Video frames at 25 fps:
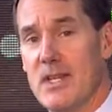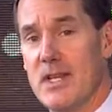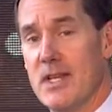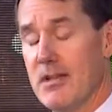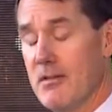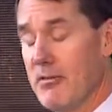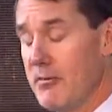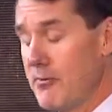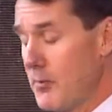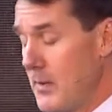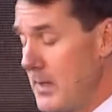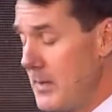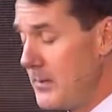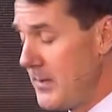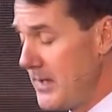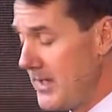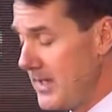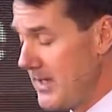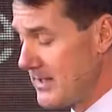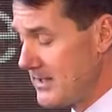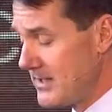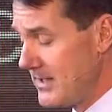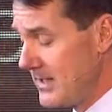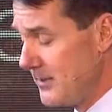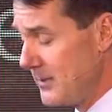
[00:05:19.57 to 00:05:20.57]
And 3
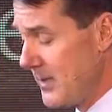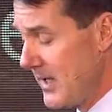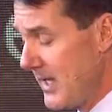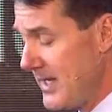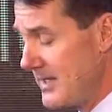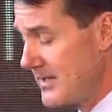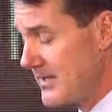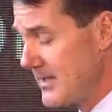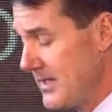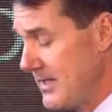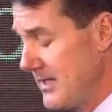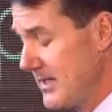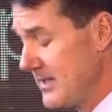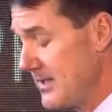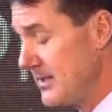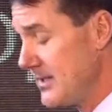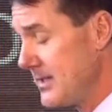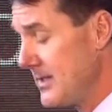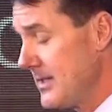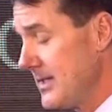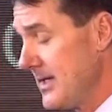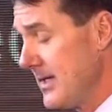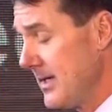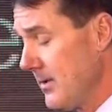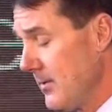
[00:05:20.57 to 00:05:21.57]
PNC Plaza is
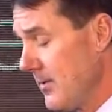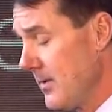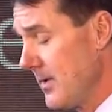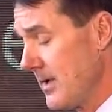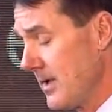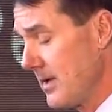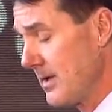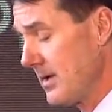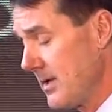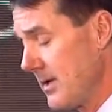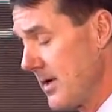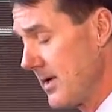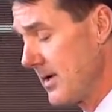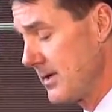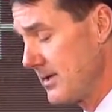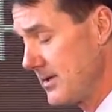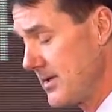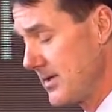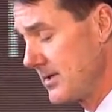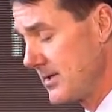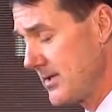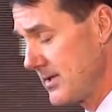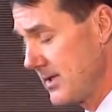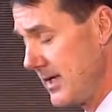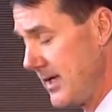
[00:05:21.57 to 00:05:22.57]
still one of the
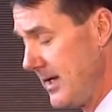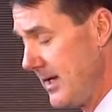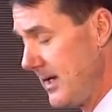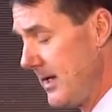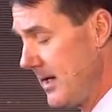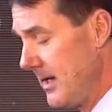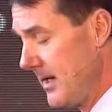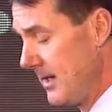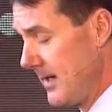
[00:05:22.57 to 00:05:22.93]
largest LEED